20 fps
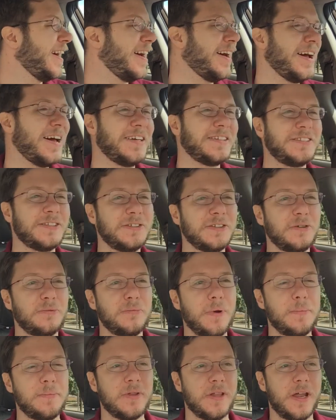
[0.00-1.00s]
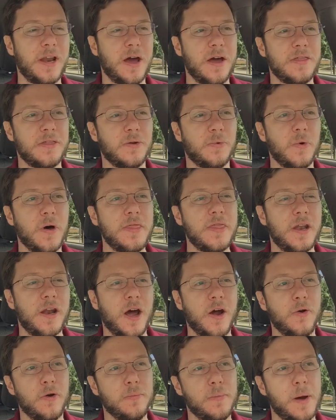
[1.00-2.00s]
I certainly remember that. I, the one that
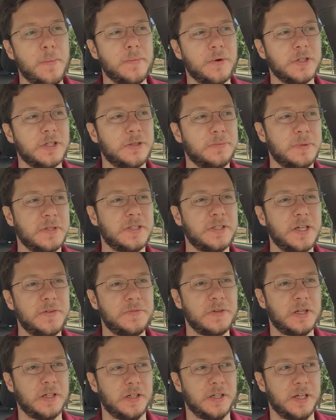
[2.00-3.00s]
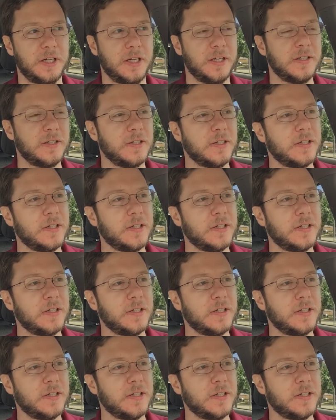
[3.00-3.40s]
I remember specifically.